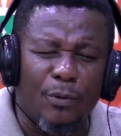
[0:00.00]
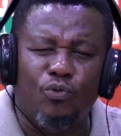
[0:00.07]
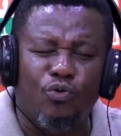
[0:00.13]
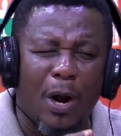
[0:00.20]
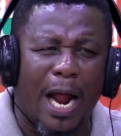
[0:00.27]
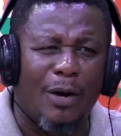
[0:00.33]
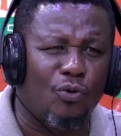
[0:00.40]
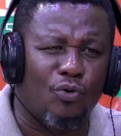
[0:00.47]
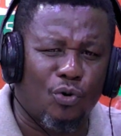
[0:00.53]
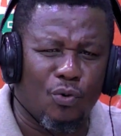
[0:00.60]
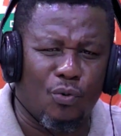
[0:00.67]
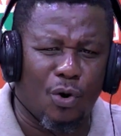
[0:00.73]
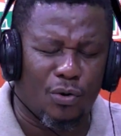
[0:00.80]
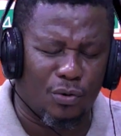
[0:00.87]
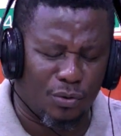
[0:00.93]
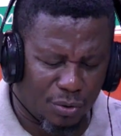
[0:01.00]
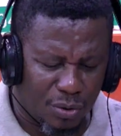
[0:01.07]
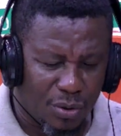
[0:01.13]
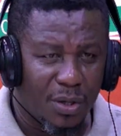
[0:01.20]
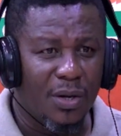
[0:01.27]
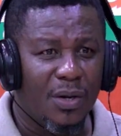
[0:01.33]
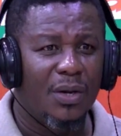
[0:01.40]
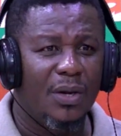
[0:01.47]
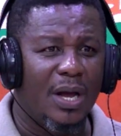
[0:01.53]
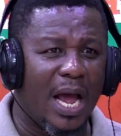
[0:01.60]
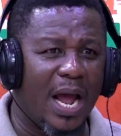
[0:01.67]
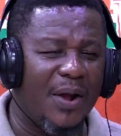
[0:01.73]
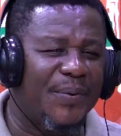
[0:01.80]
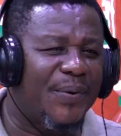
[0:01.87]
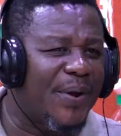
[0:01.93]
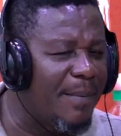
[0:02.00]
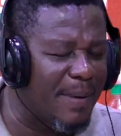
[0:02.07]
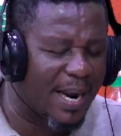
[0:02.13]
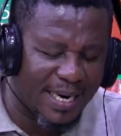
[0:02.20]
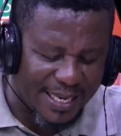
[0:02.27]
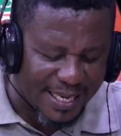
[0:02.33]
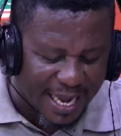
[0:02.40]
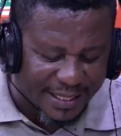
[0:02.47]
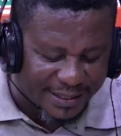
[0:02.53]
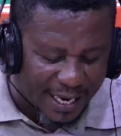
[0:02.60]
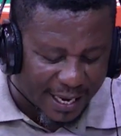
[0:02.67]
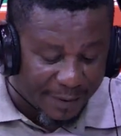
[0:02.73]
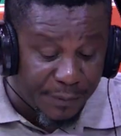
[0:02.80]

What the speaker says: kura do kro wo no And share money nyansa.